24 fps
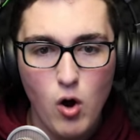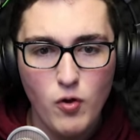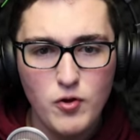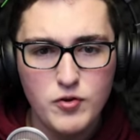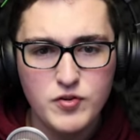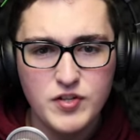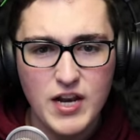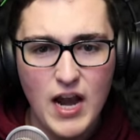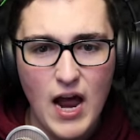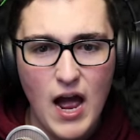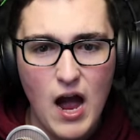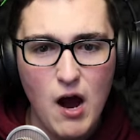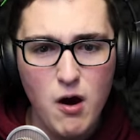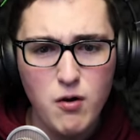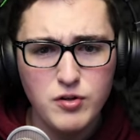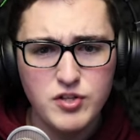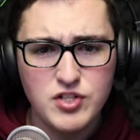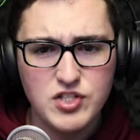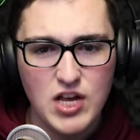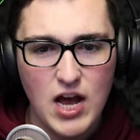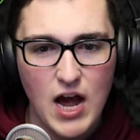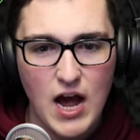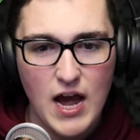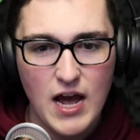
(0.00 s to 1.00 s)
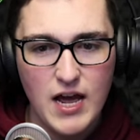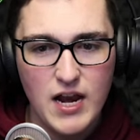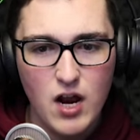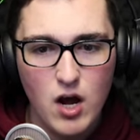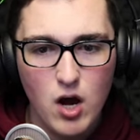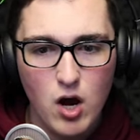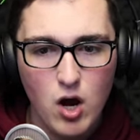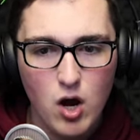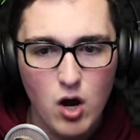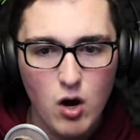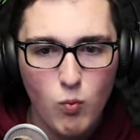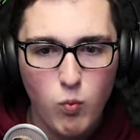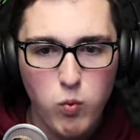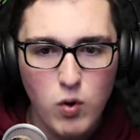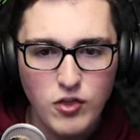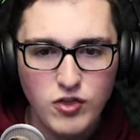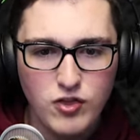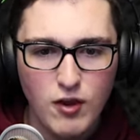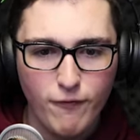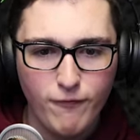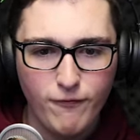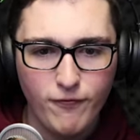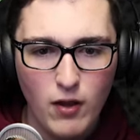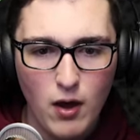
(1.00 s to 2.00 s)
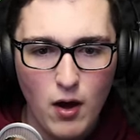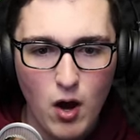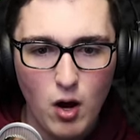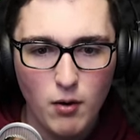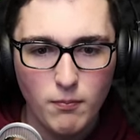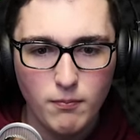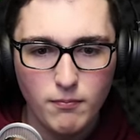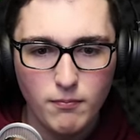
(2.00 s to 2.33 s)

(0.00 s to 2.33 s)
Oh, there's an outside. Um, what the flip?